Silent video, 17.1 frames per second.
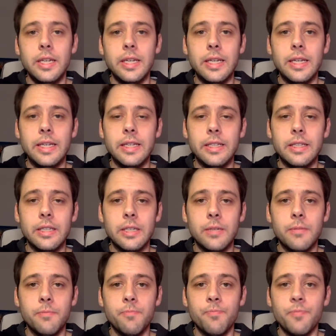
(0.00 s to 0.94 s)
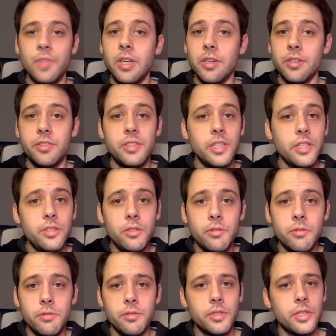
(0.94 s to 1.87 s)
And stay
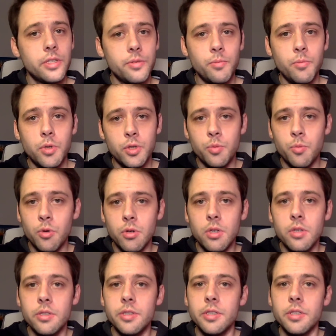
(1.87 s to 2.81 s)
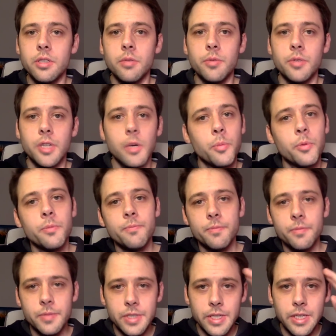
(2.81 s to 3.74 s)
tuned. There's much more content coming up.
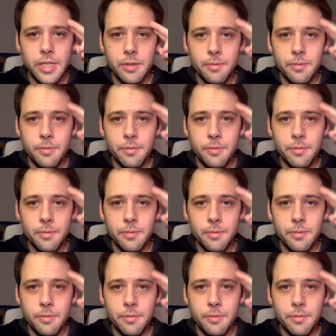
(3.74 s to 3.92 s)
See